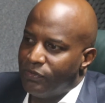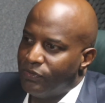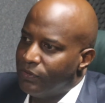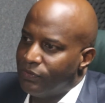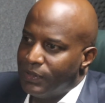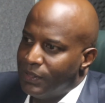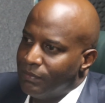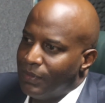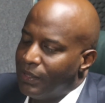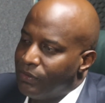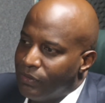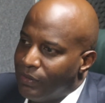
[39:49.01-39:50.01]
15
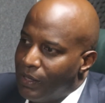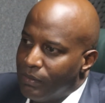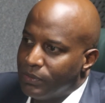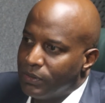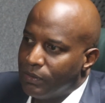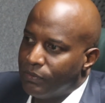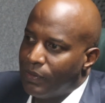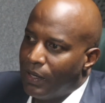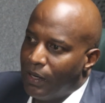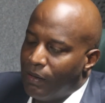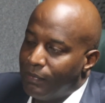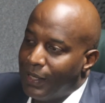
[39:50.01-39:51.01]
micrograms of
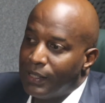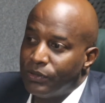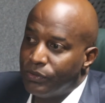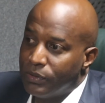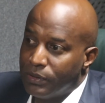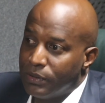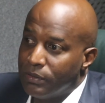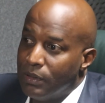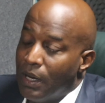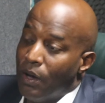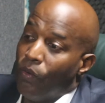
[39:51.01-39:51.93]
estrogen,